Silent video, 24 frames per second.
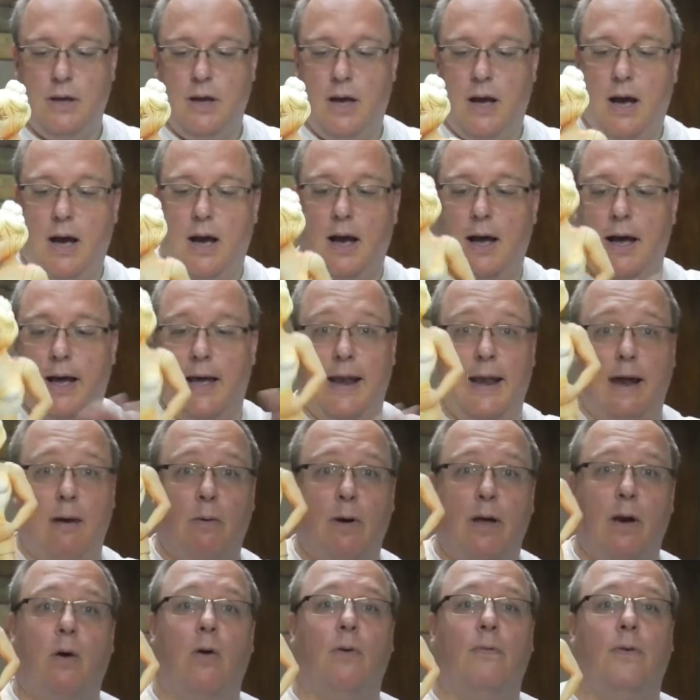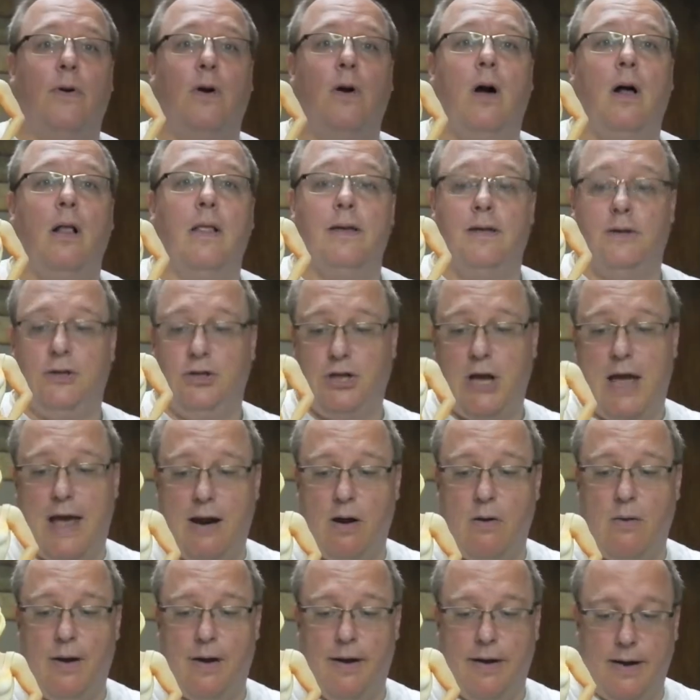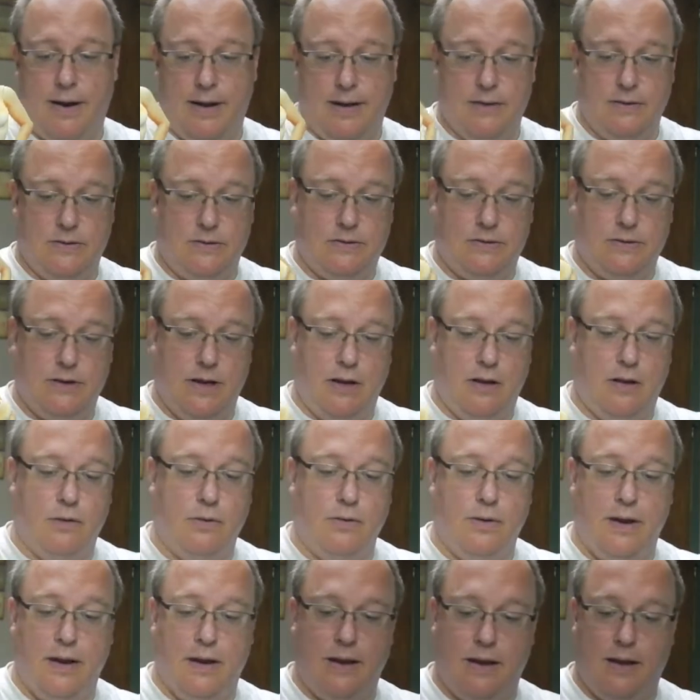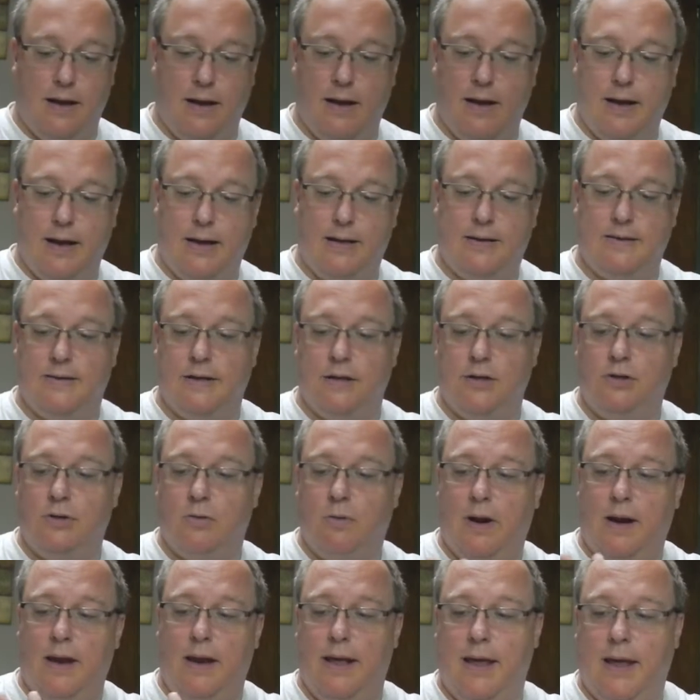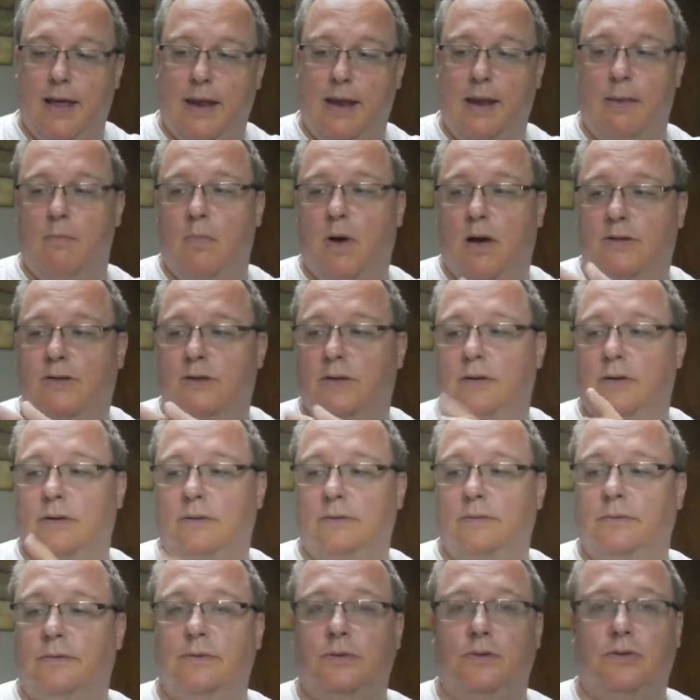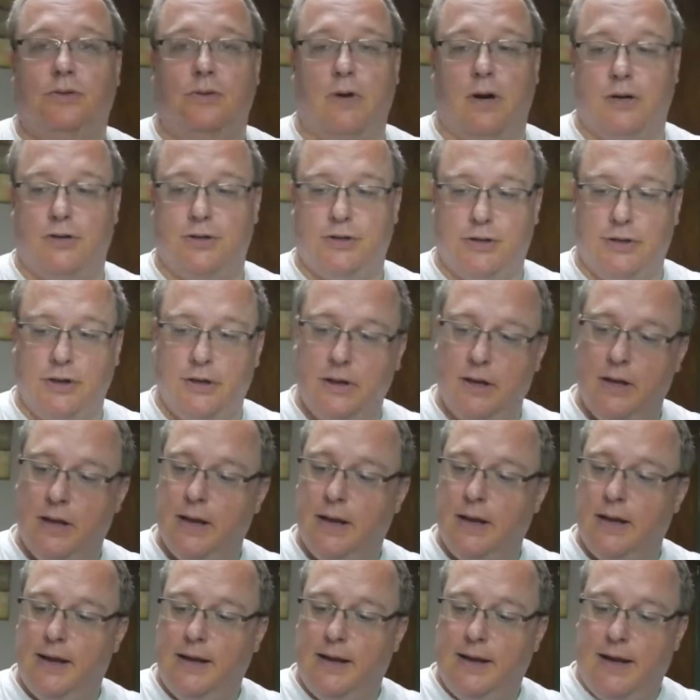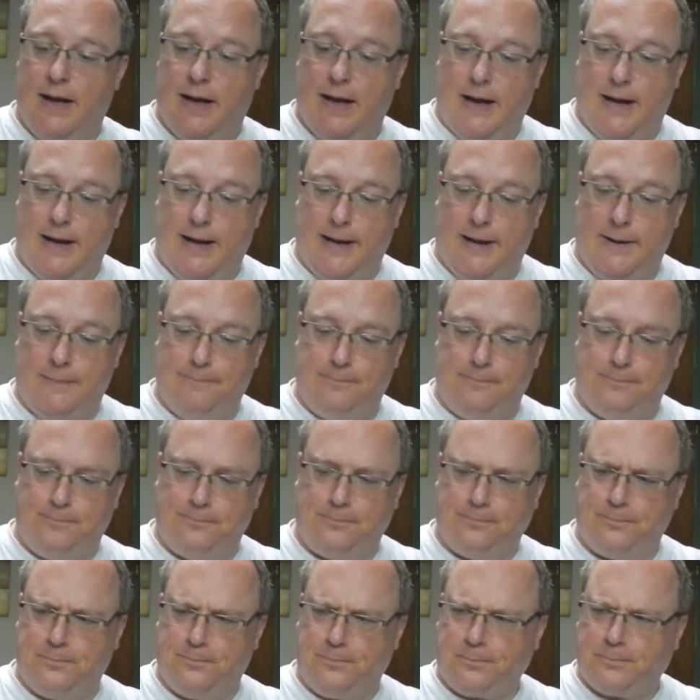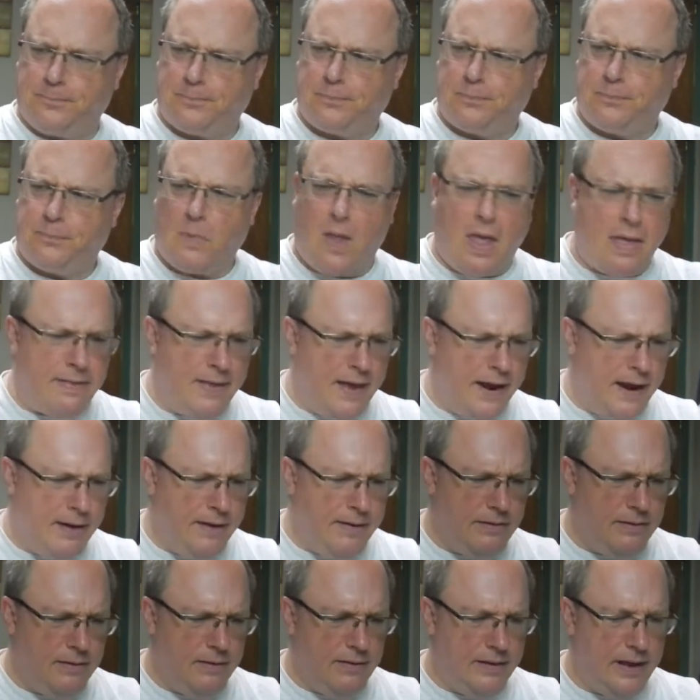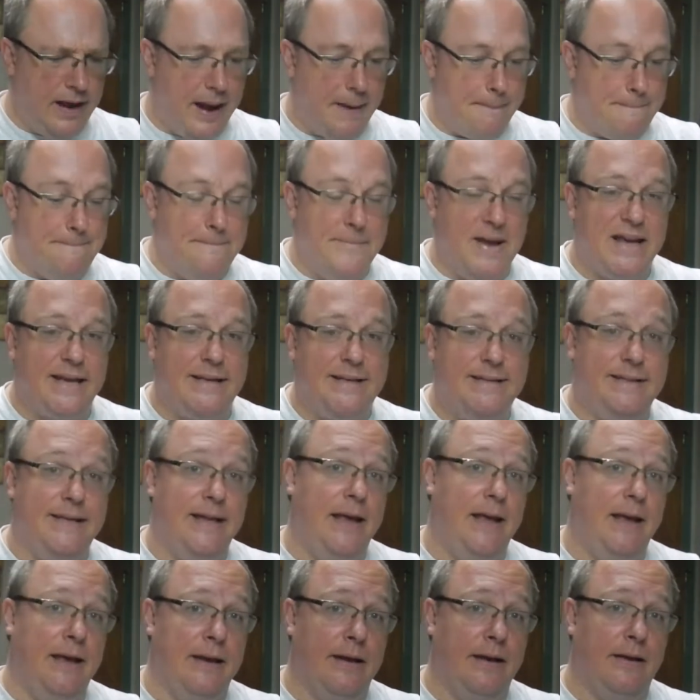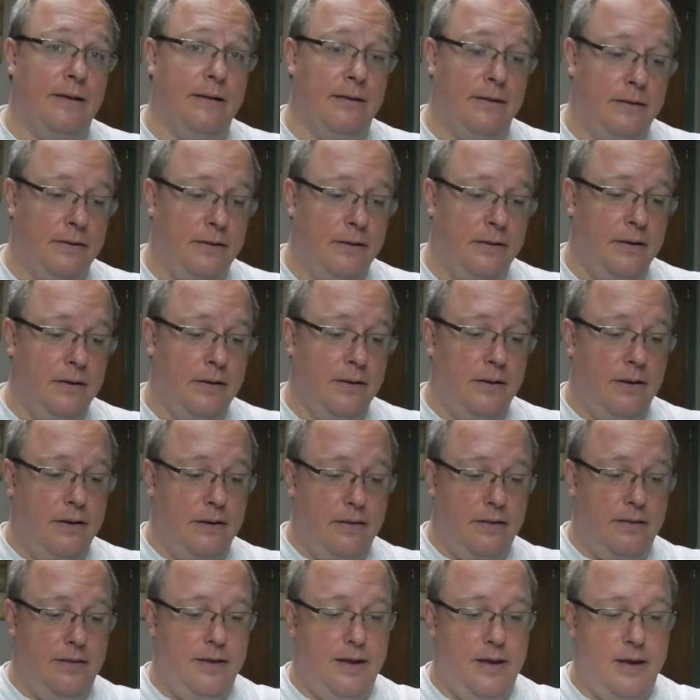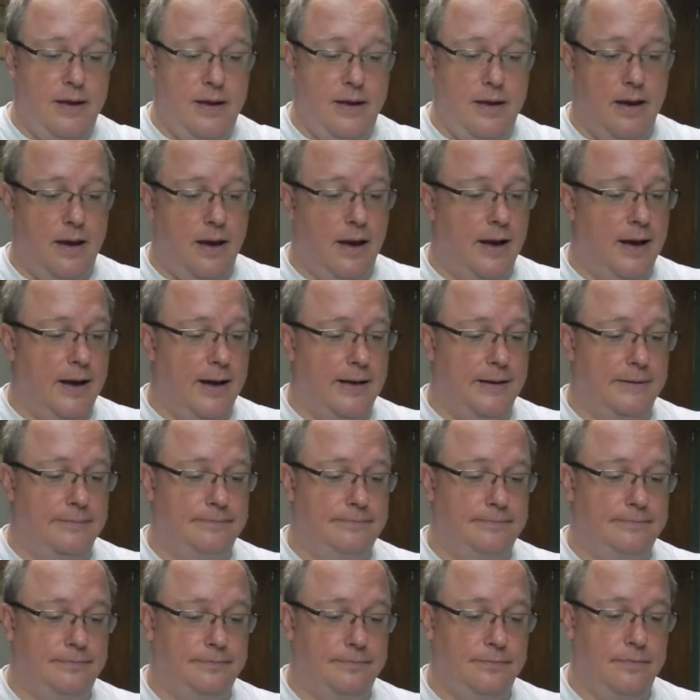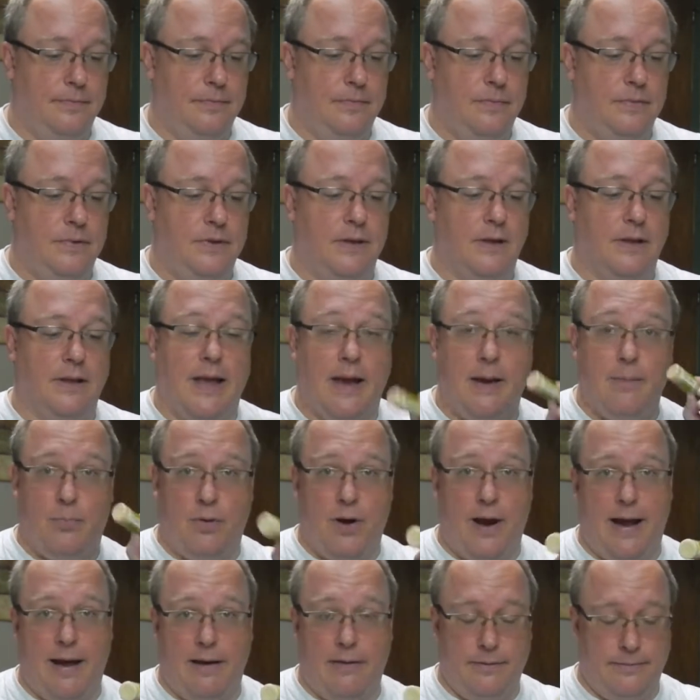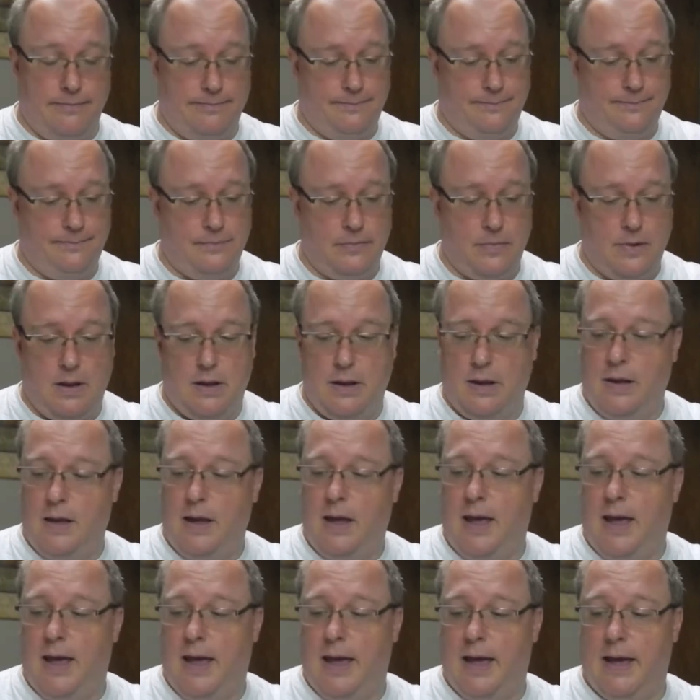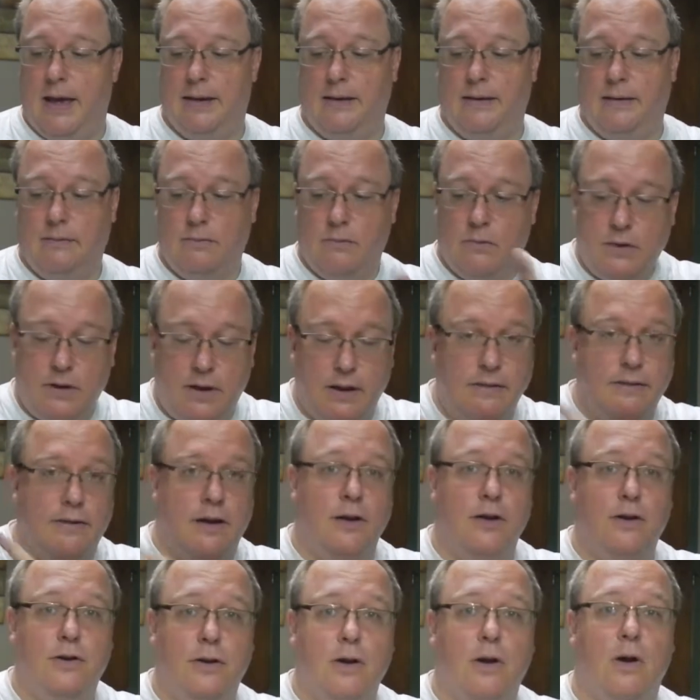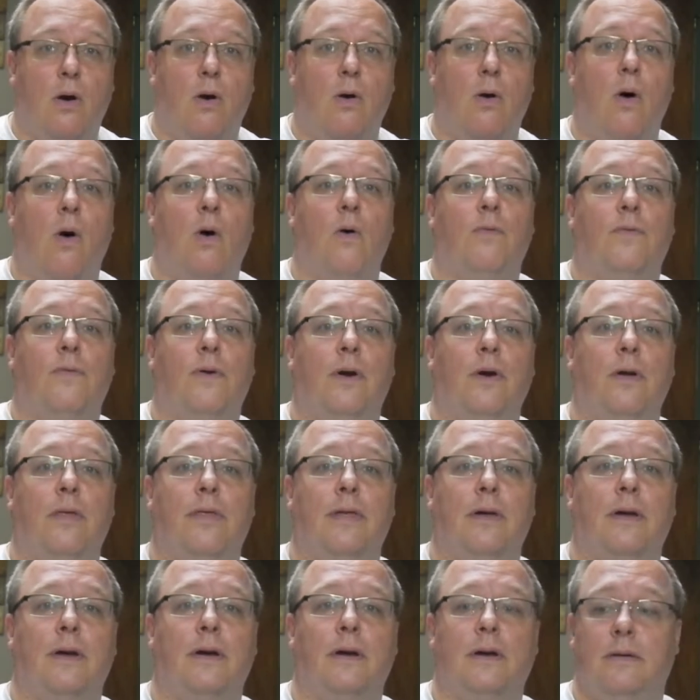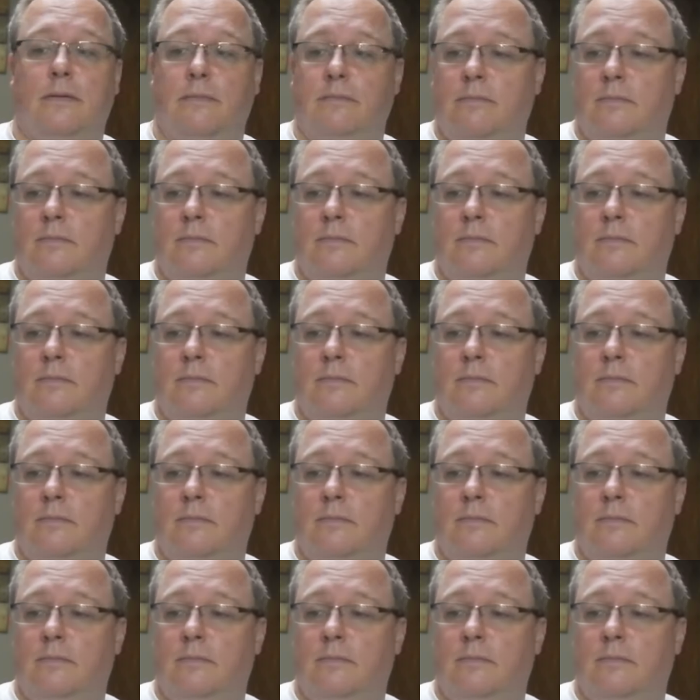and I went over all the shadow areas, including accentuating any muscle structure. Then I mixed in the light brown and continued to go over the